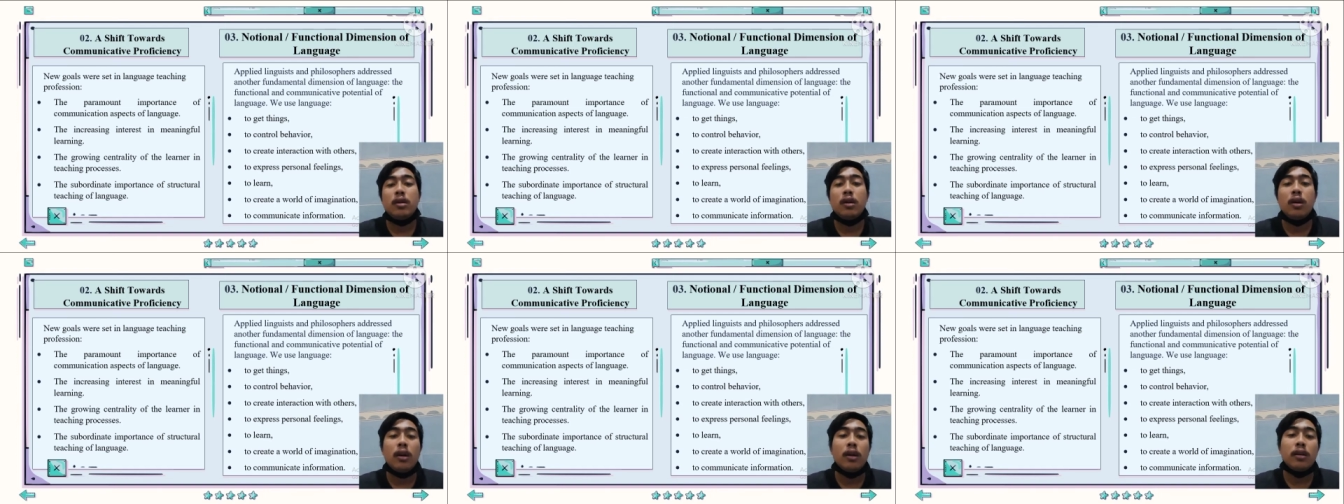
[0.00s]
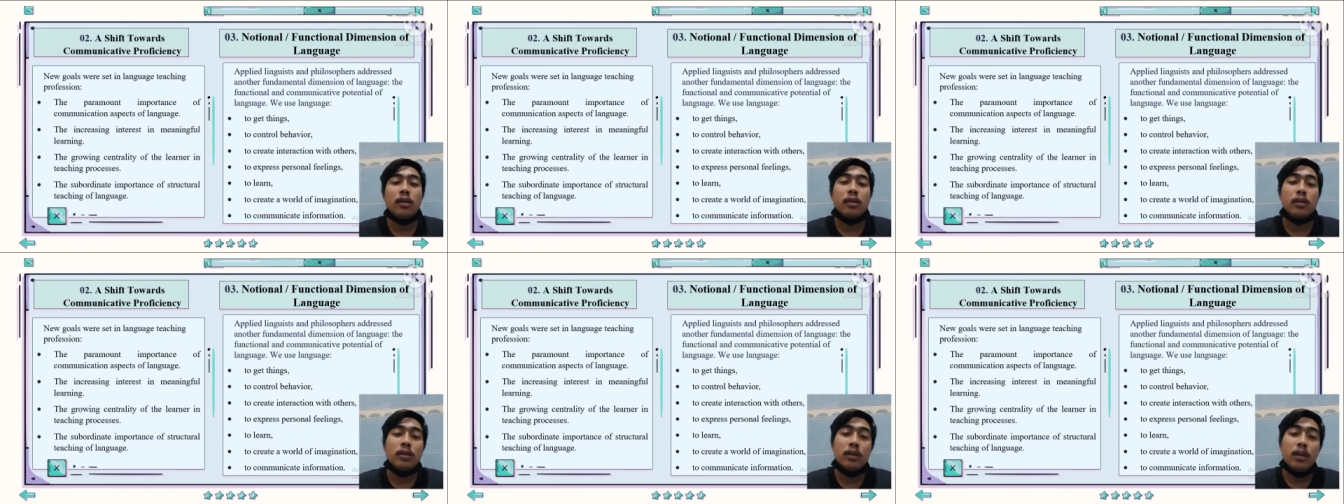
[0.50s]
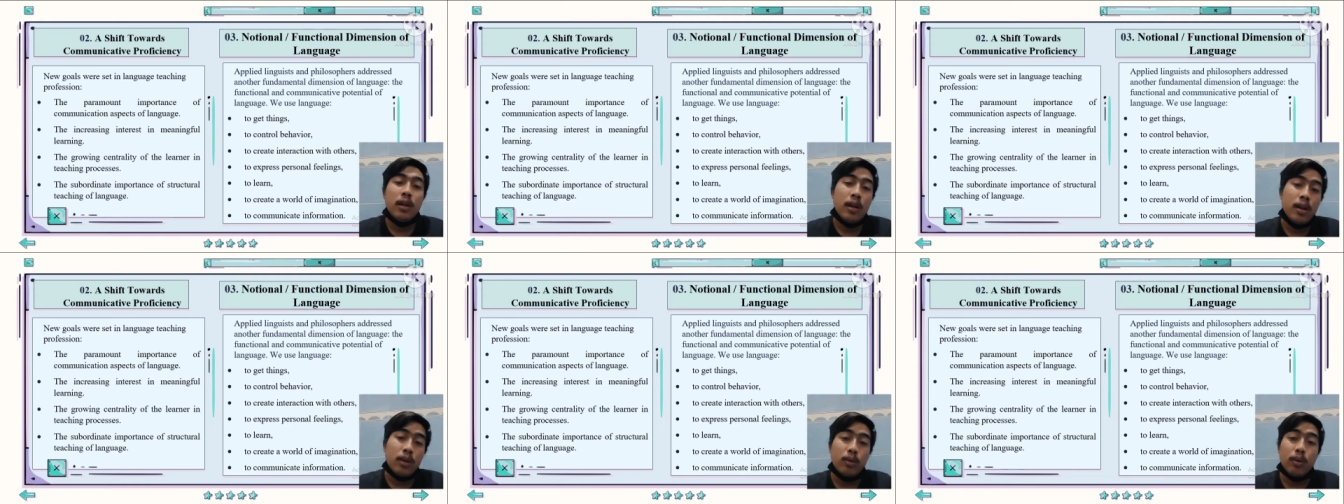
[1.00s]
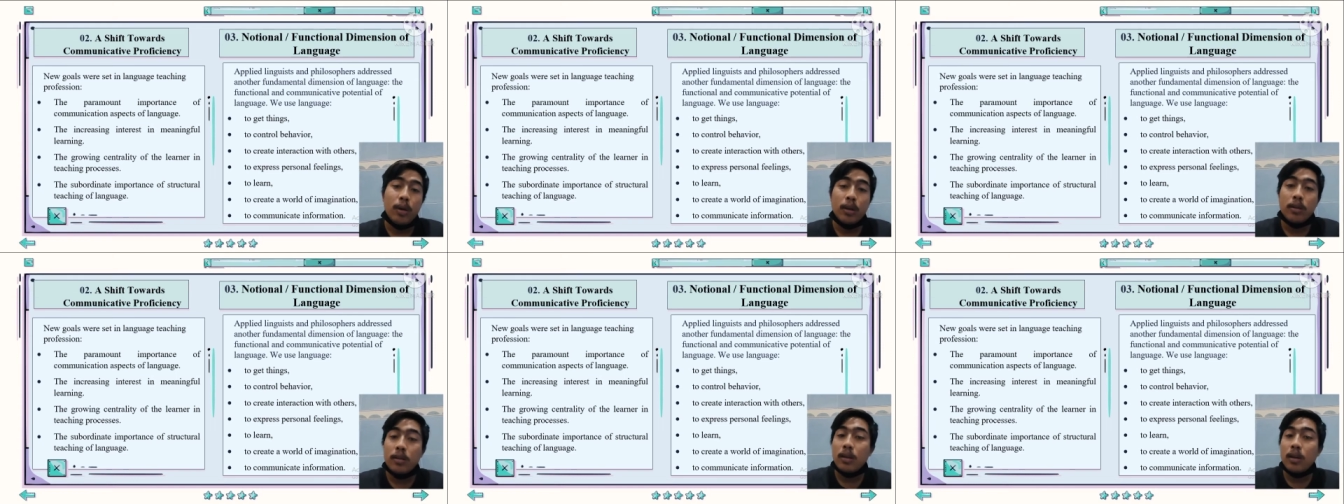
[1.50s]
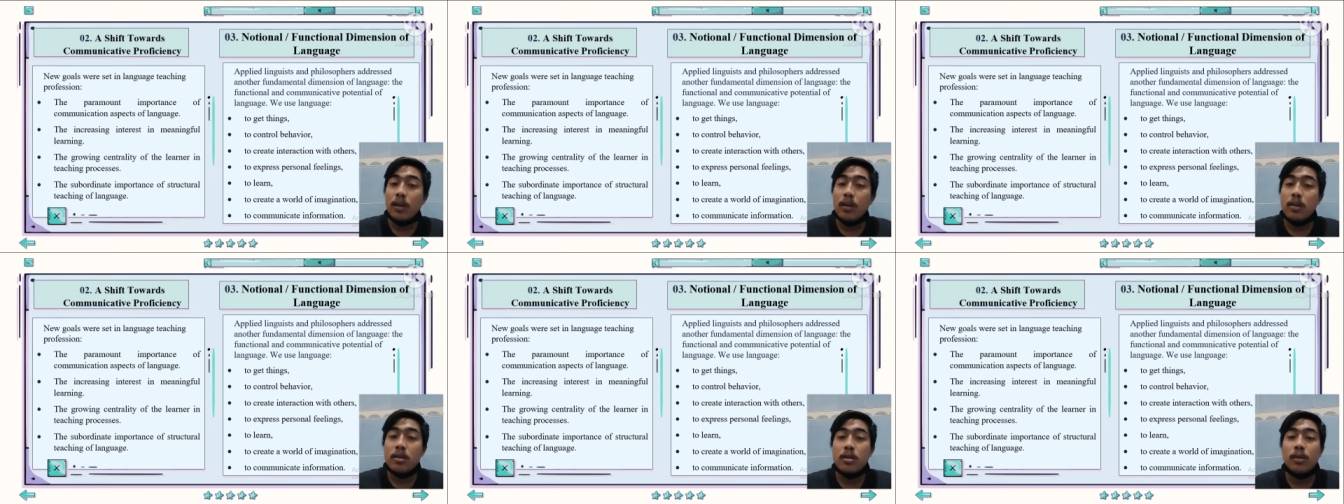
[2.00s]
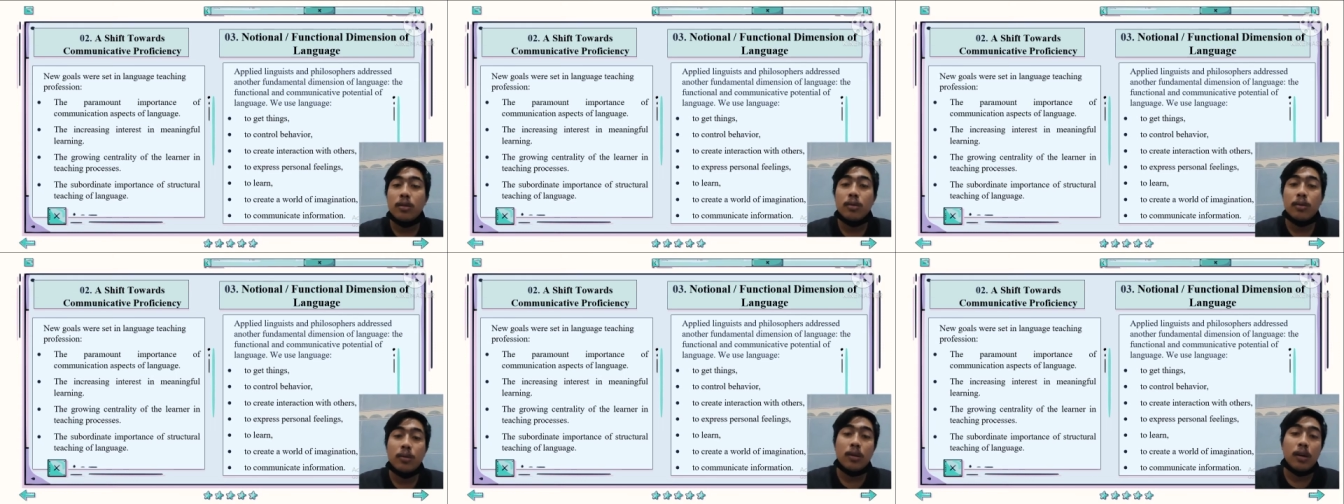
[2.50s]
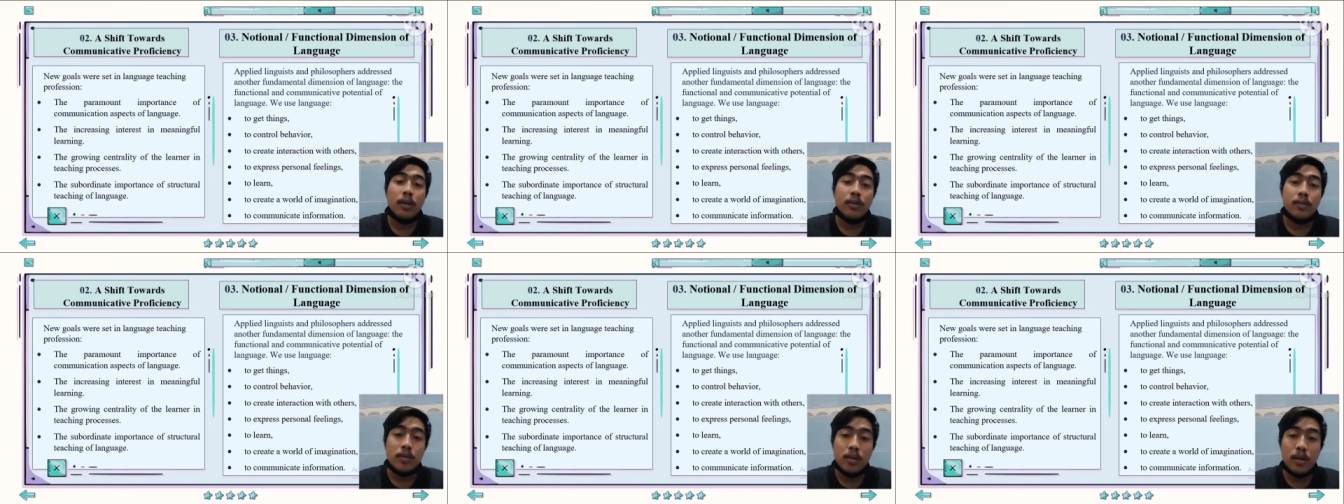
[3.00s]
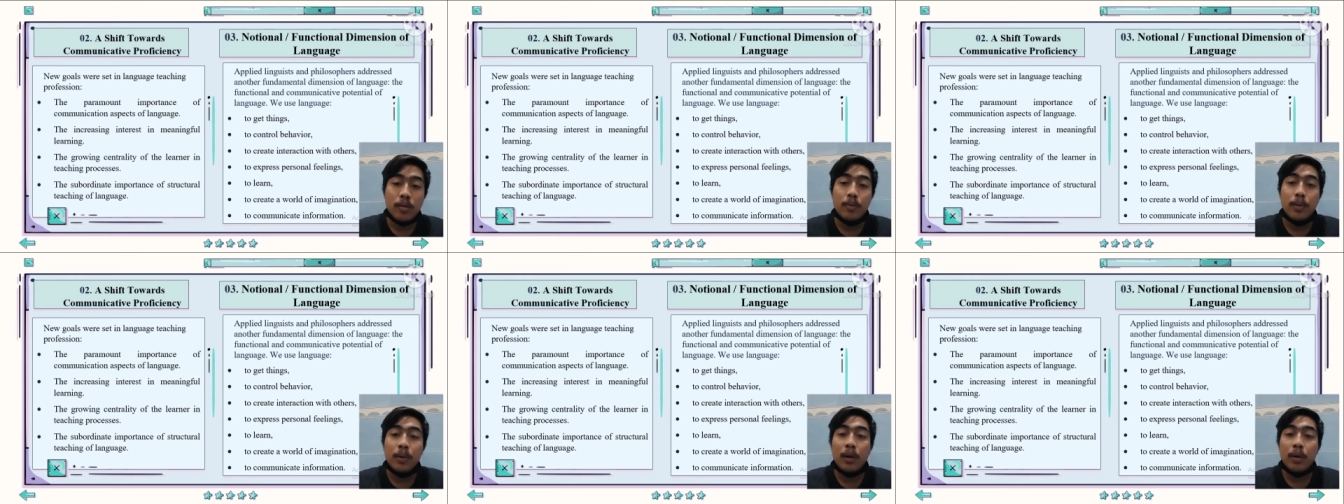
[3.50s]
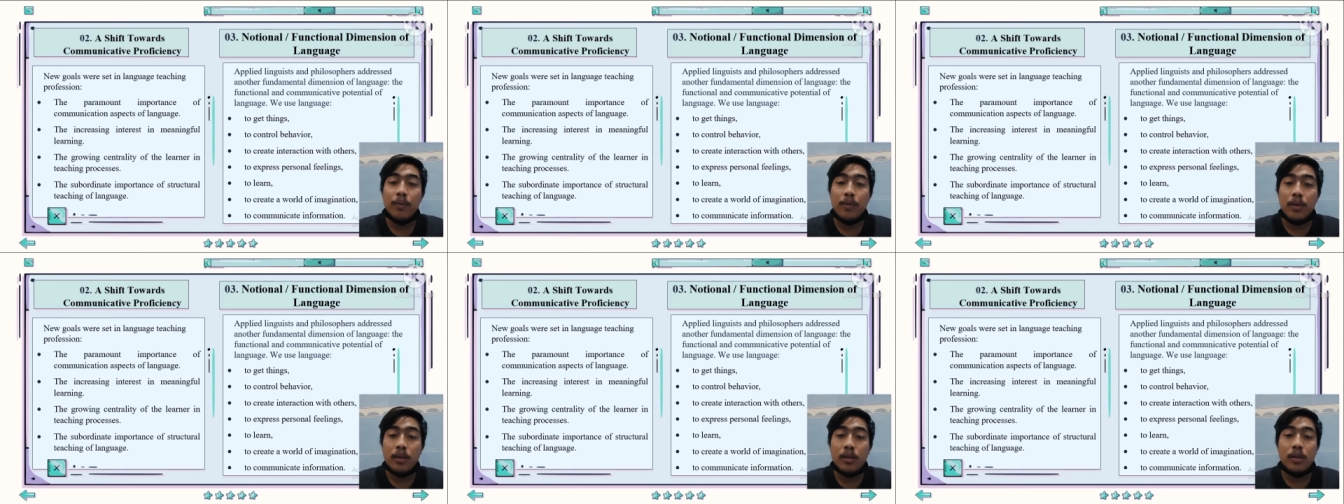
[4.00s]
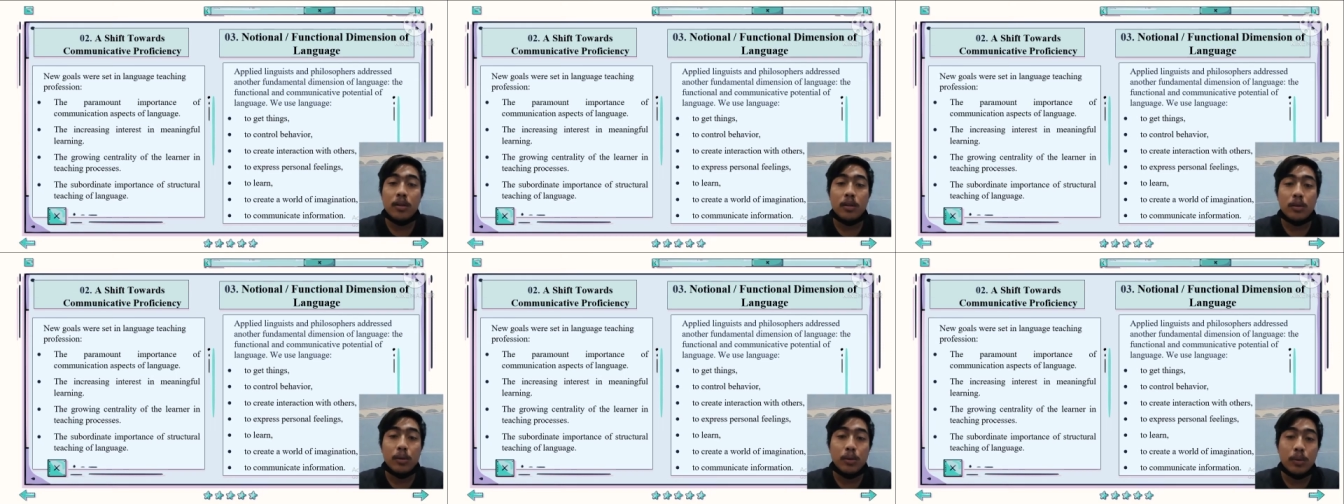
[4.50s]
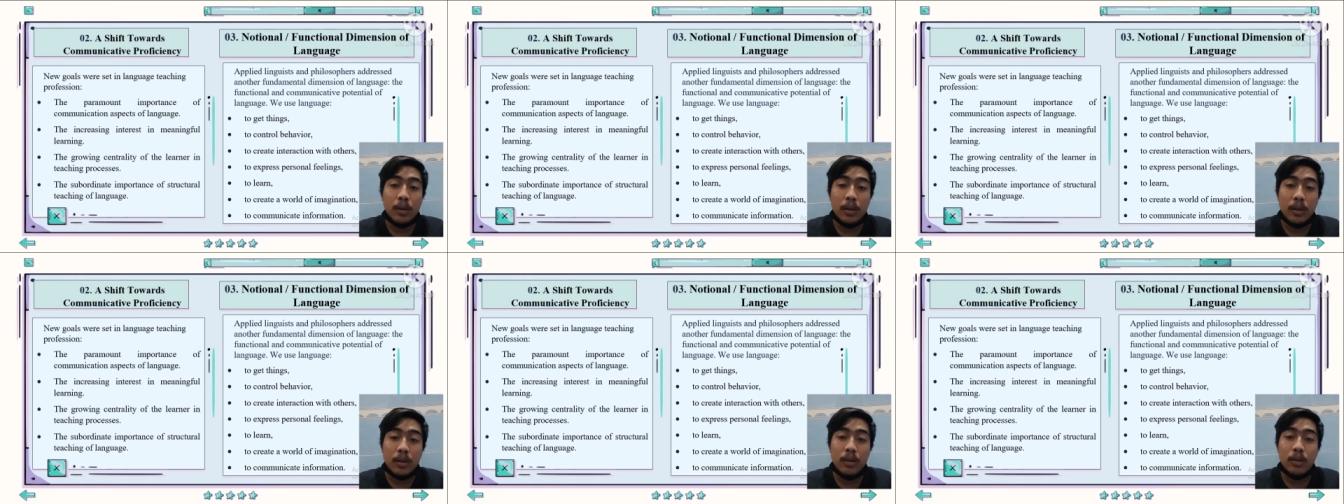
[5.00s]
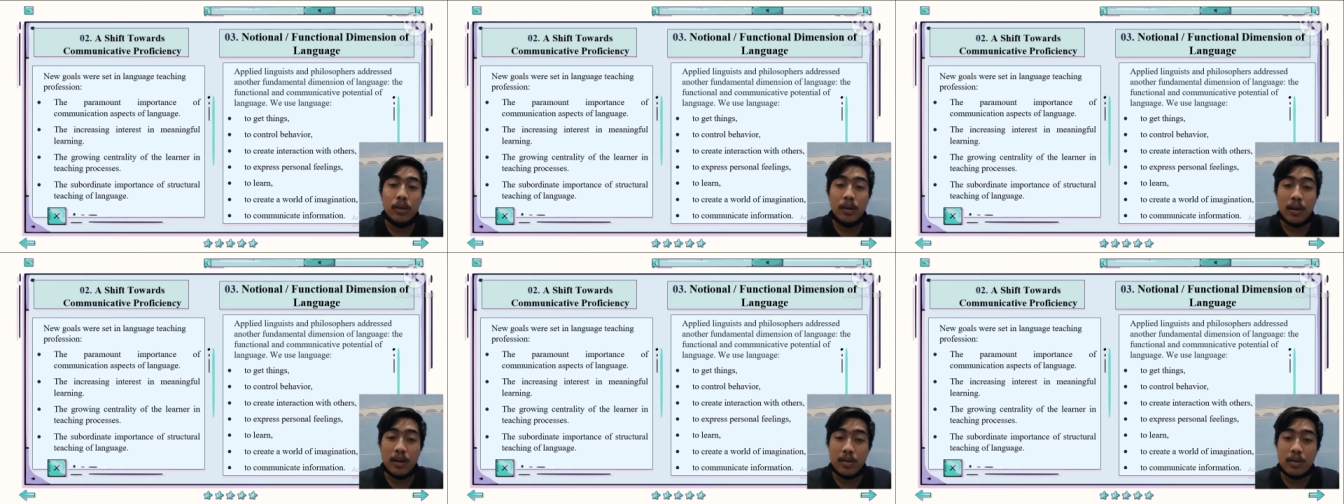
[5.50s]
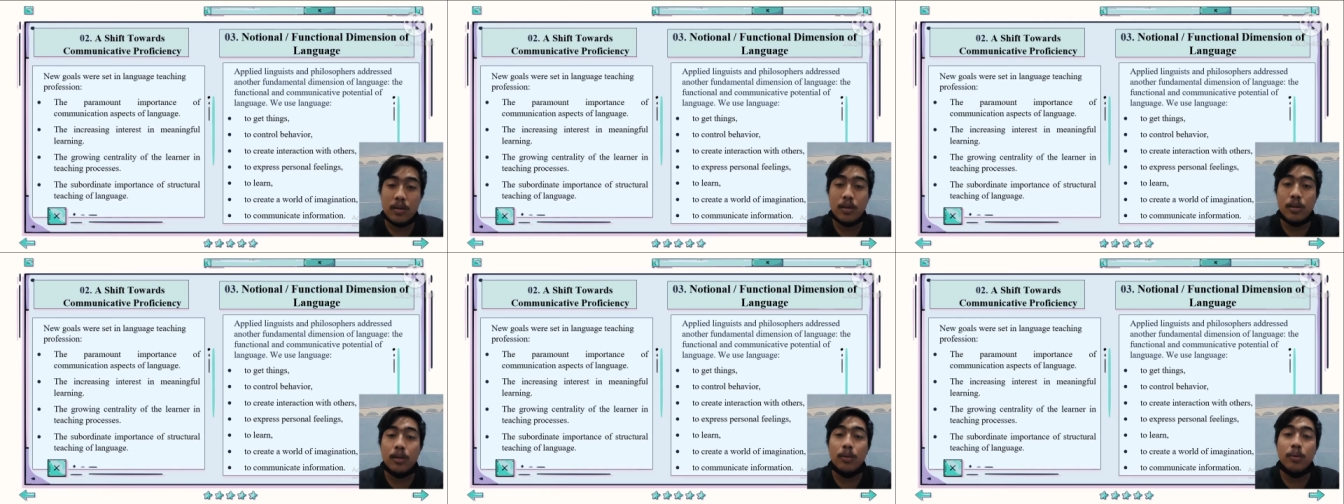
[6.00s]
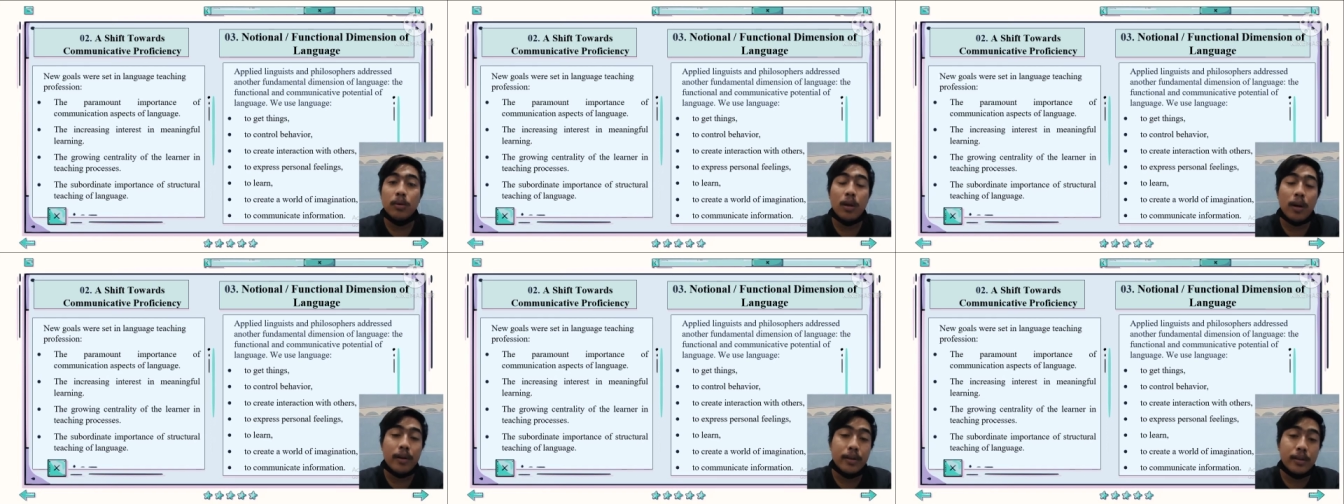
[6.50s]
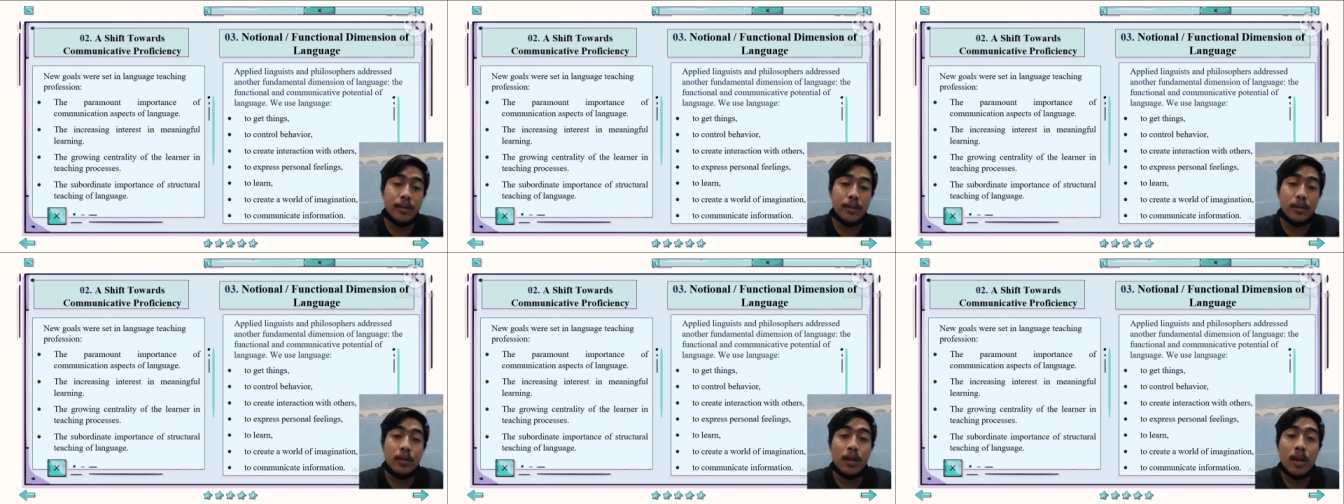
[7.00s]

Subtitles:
like to get things, to counter behavior, to create interaction with others,